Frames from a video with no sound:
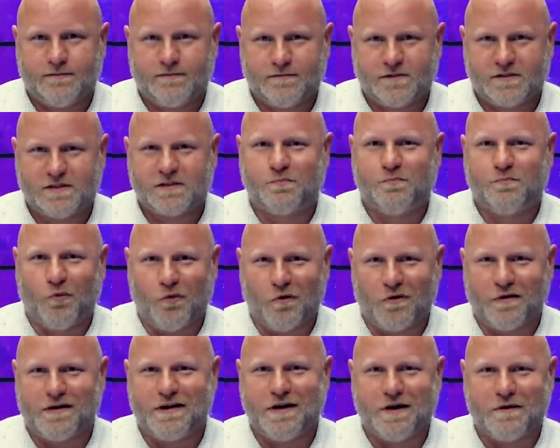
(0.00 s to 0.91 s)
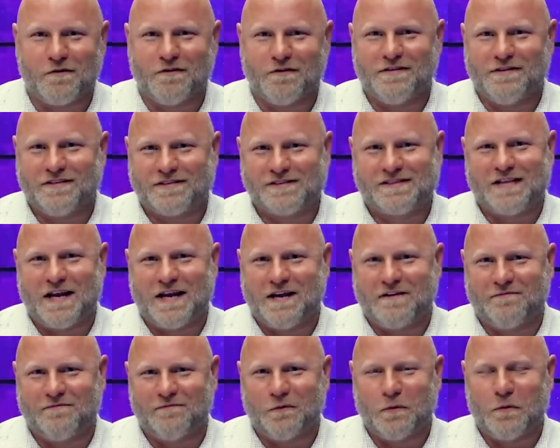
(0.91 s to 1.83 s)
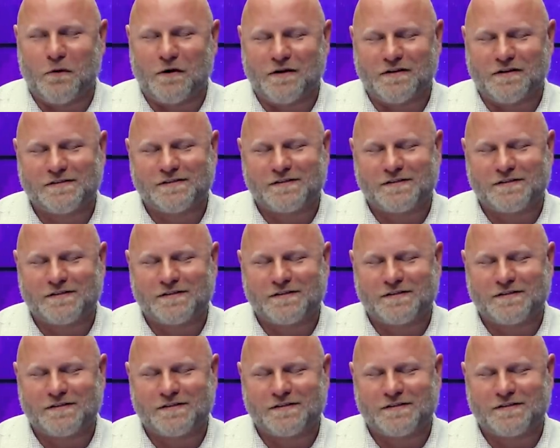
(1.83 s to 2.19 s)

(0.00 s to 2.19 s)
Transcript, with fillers: support here in the state of Florida.